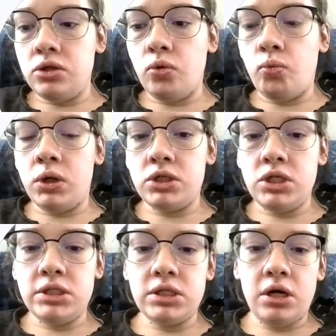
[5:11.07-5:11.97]
Your
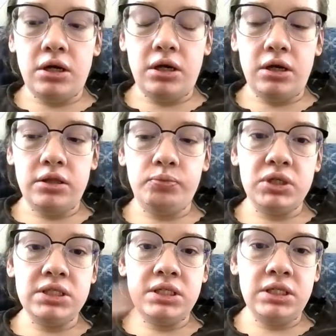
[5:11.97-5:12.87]
worksheets are the
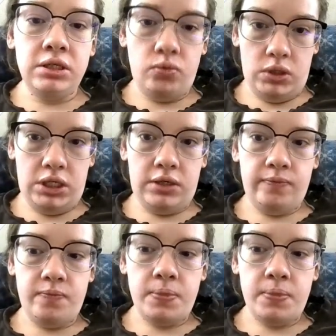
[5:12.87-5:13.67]
preceding week.